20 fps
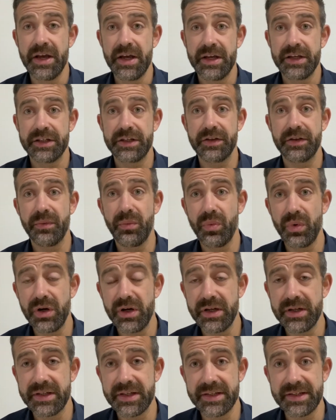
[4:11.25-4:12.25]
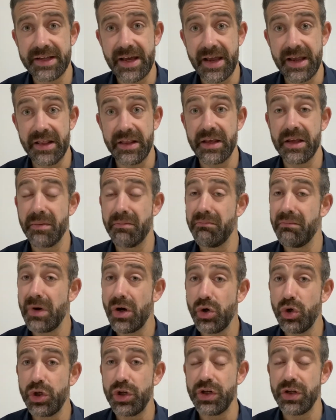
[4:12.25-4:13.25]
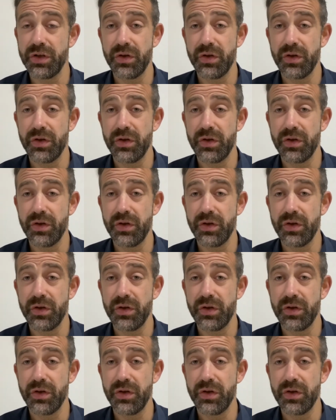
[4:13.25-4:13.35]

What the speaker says: So the word today, the emotion that